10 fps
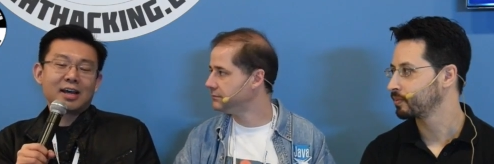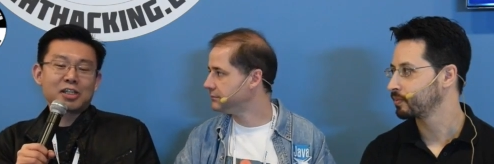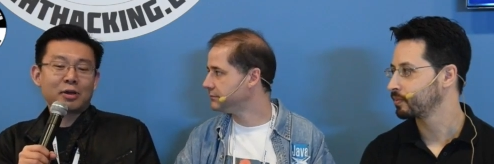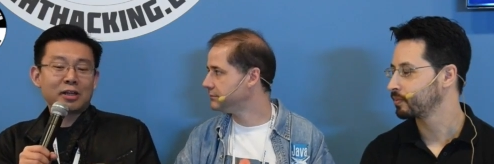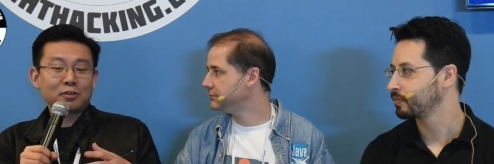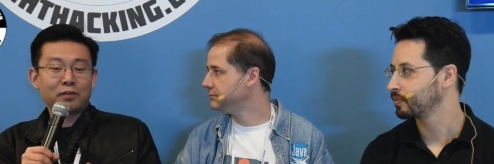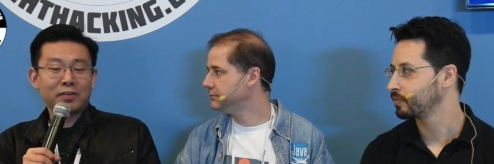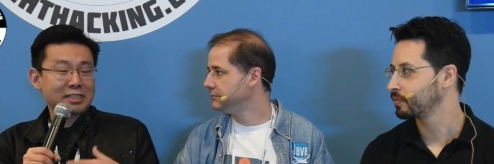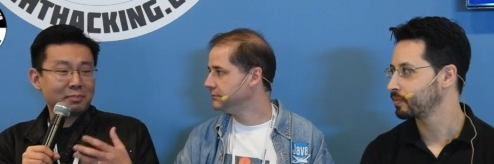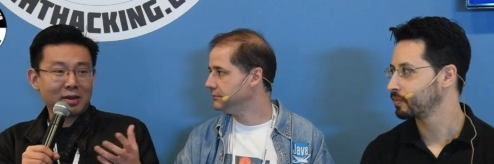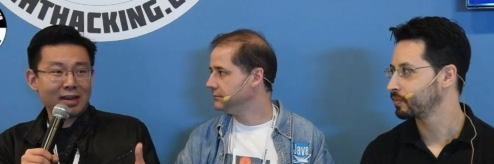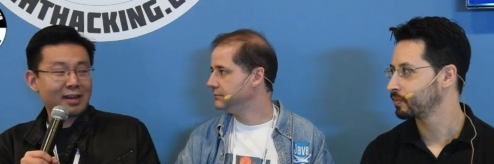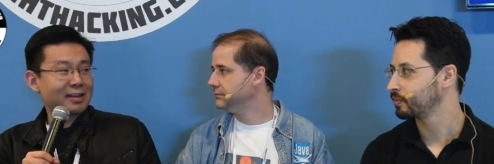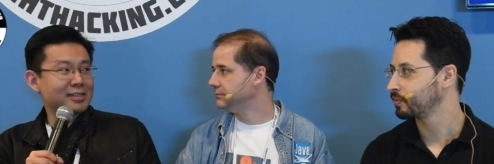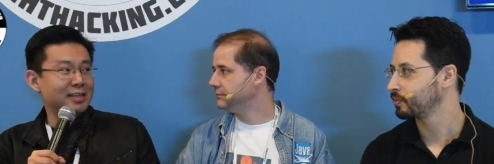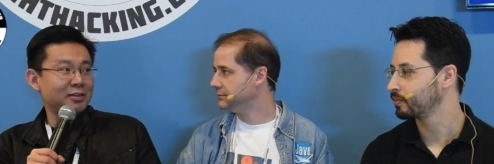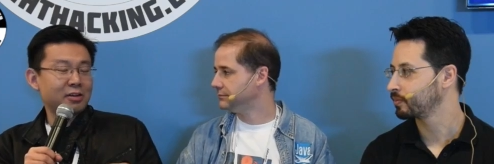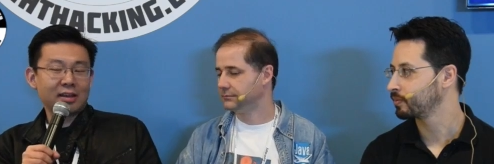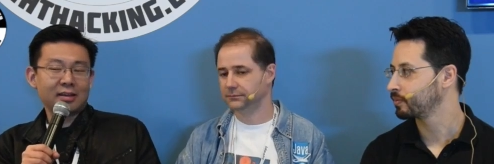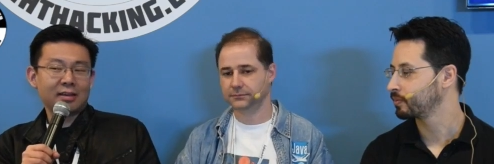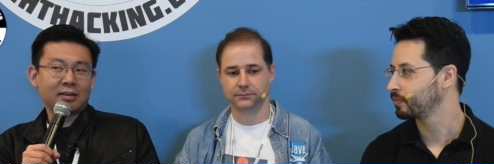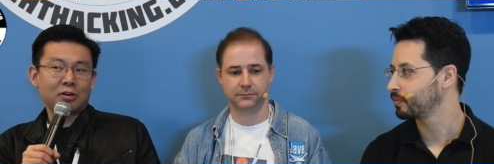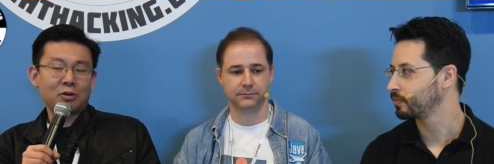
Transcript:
Speaker 1: uh, trying to fix bugs and uh,